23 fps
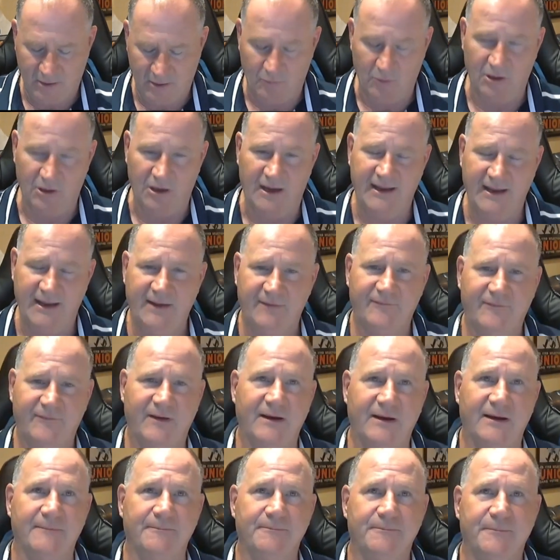Well, I have
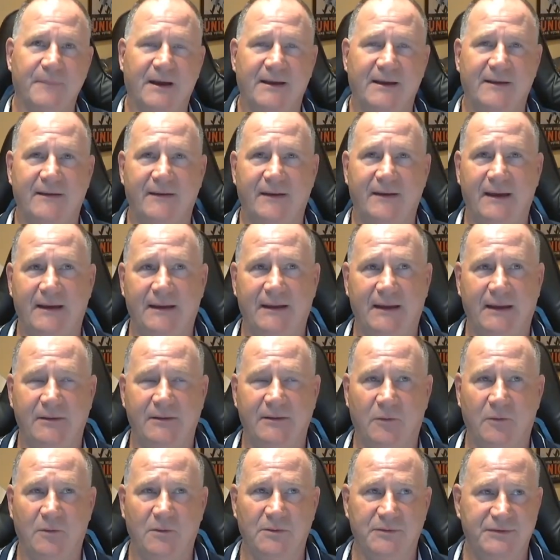an
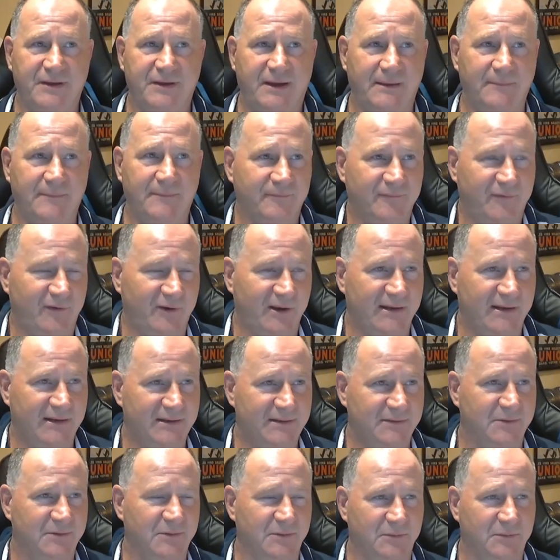old-time friend
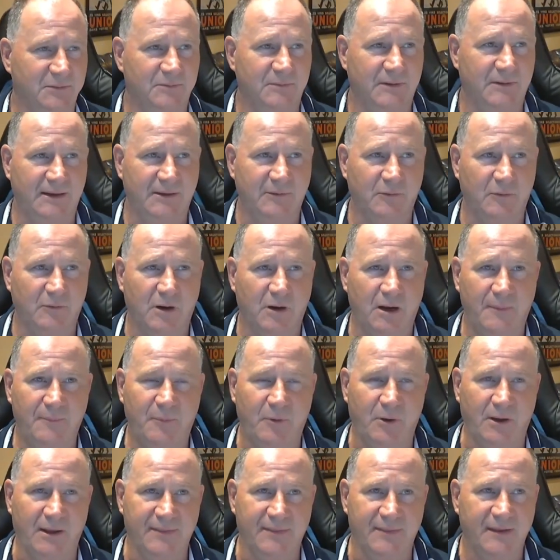who I grew up
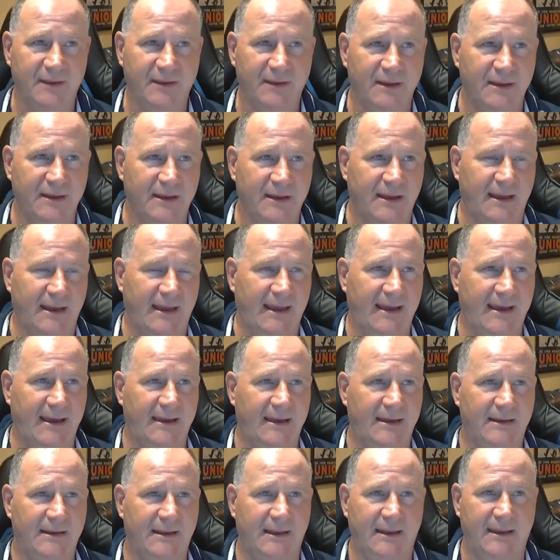with,
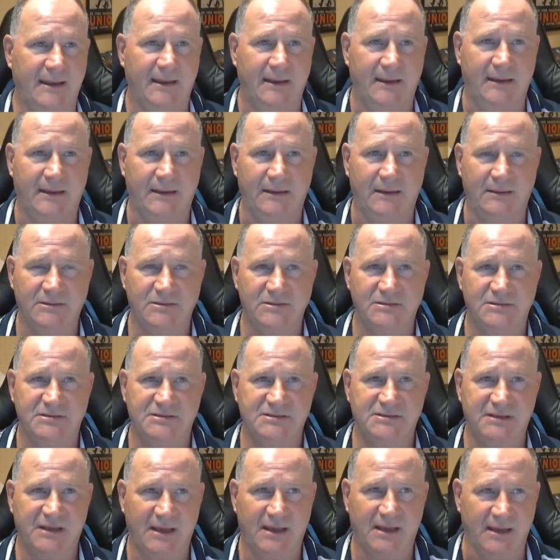had a
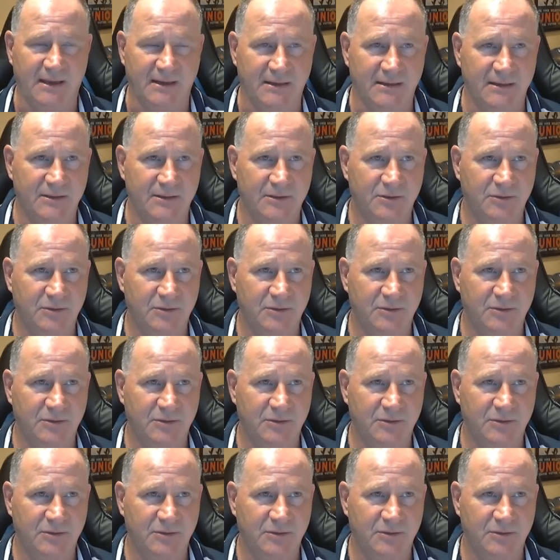son